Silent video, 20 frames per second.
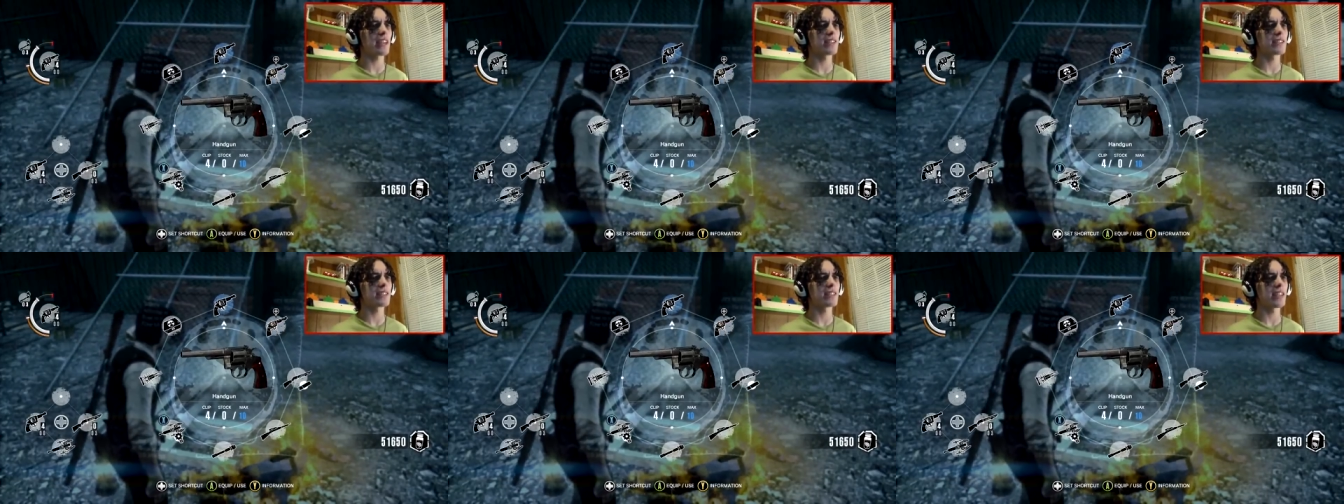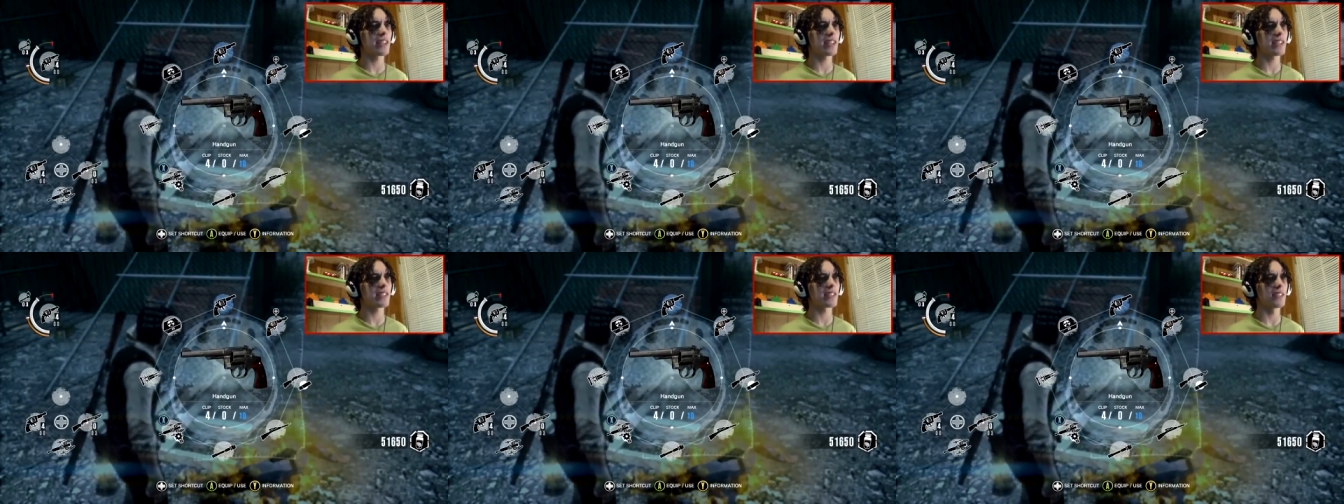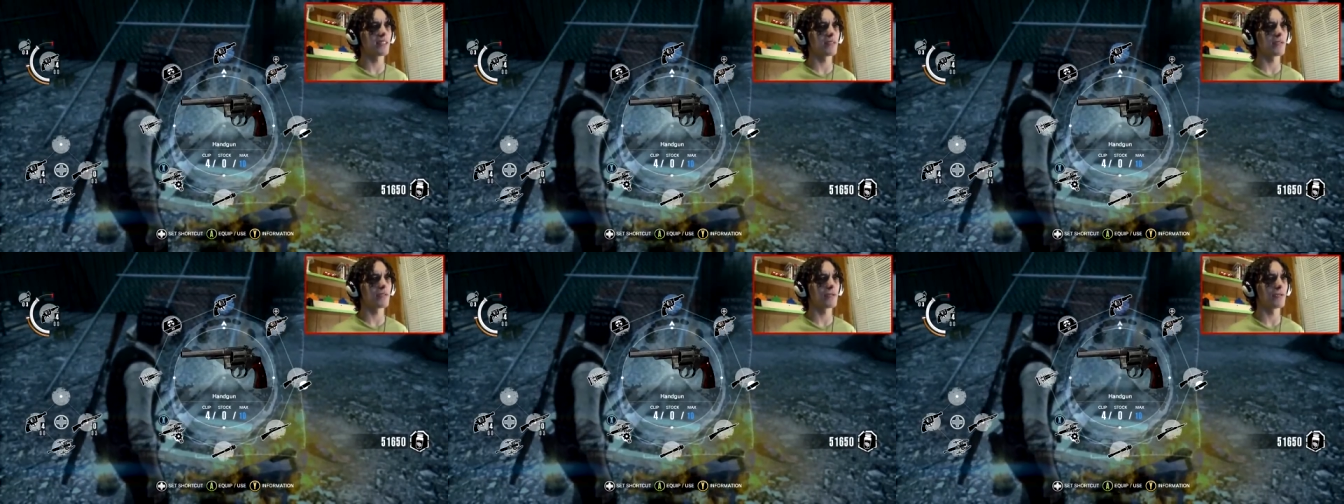six
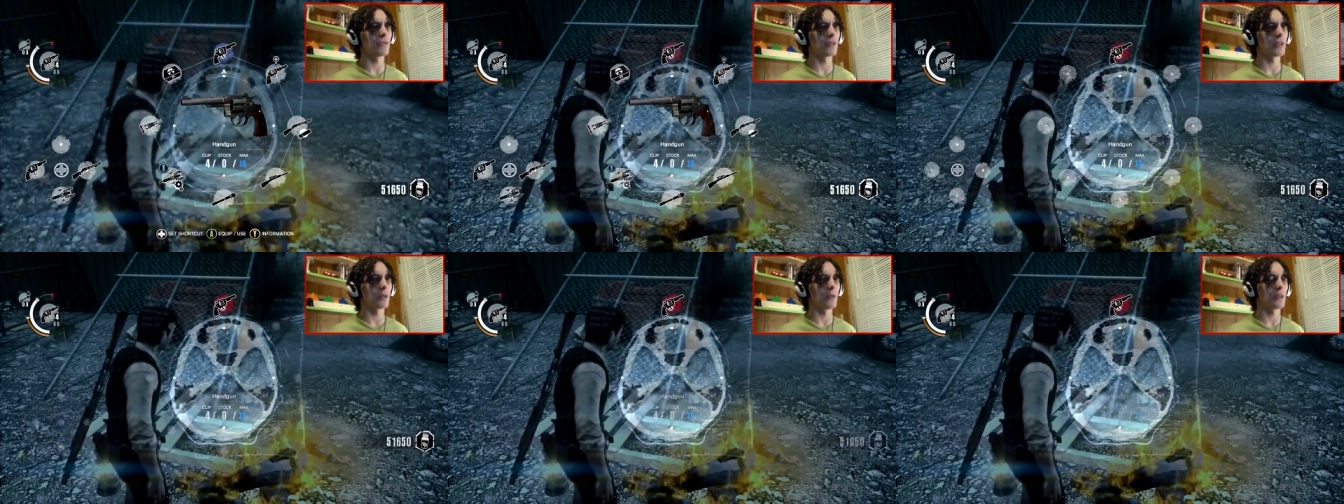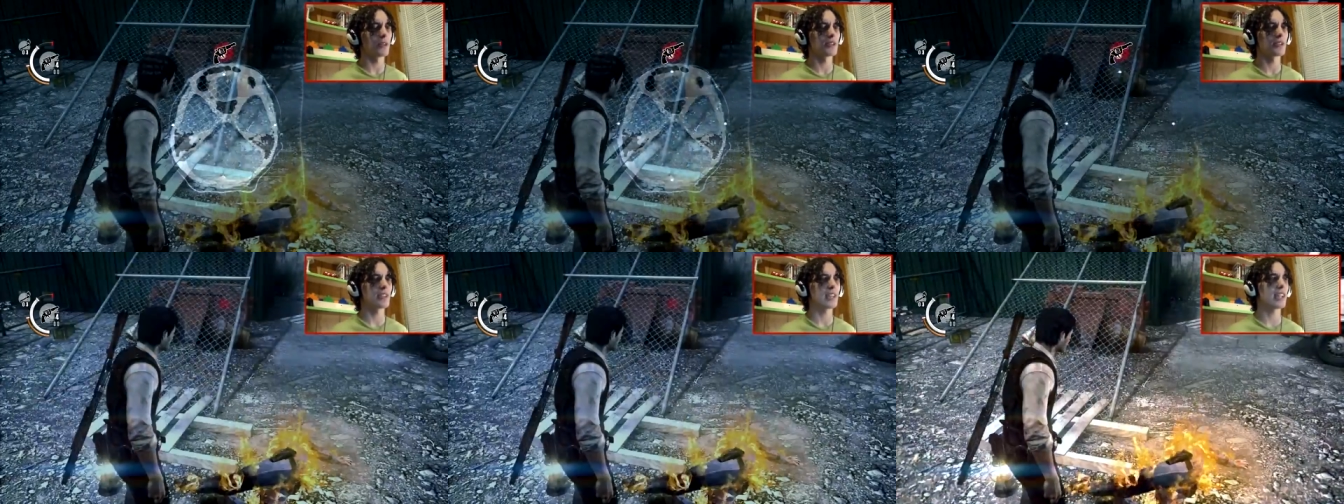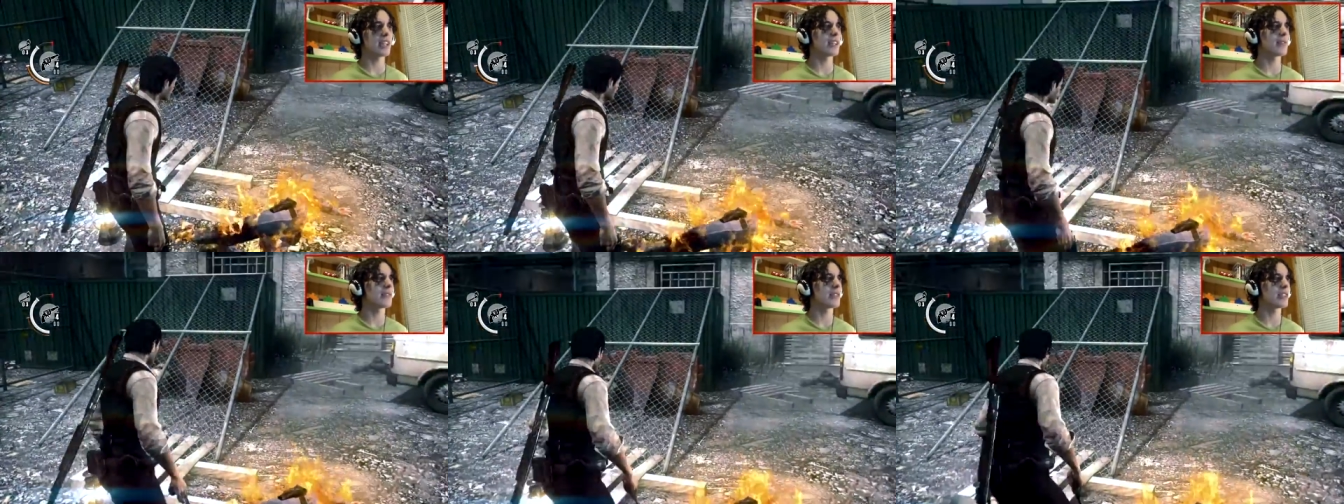and four. We're
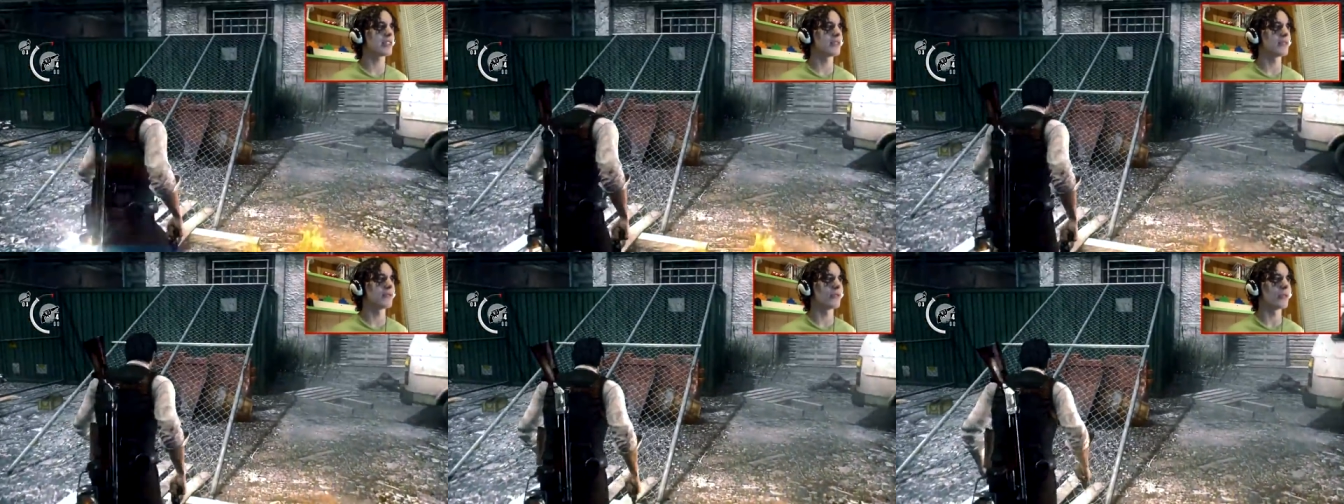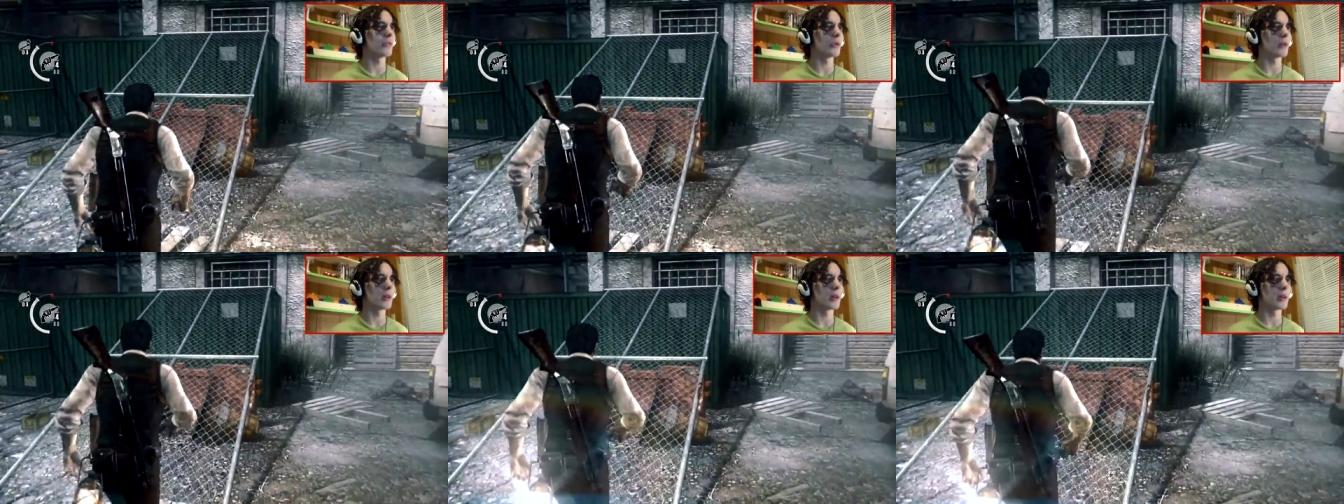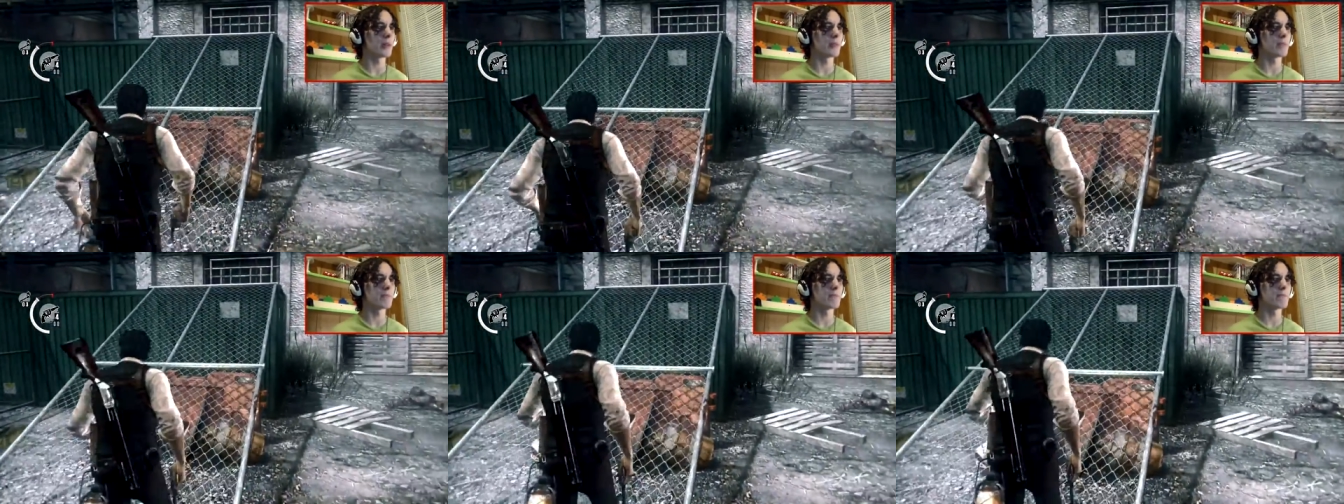sticking with the four.